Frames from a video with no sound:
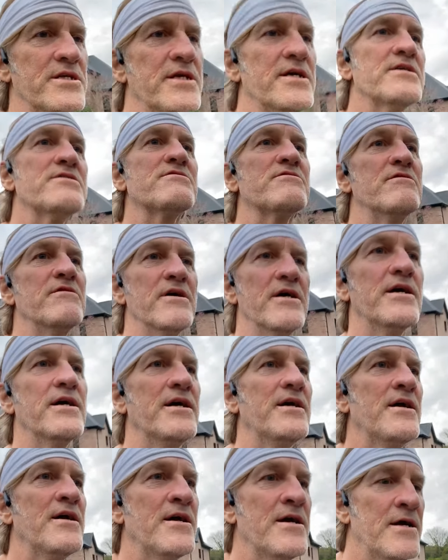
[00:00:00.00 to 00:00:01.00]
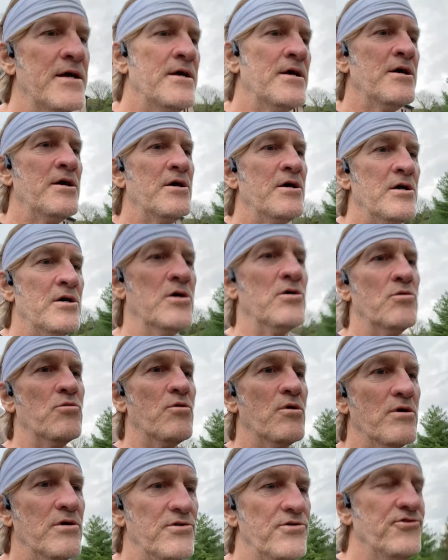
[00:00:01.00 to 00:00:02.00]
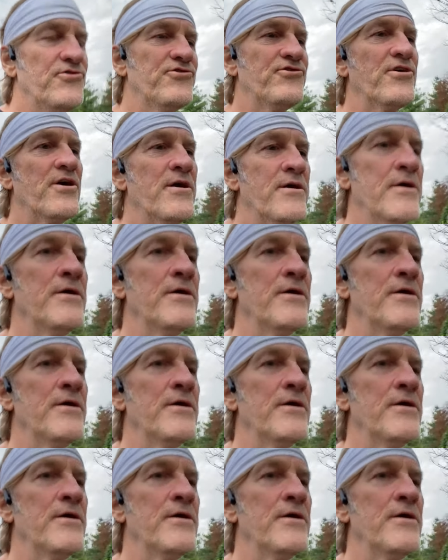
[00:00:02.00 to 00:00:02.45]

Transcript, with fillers: Yesterday was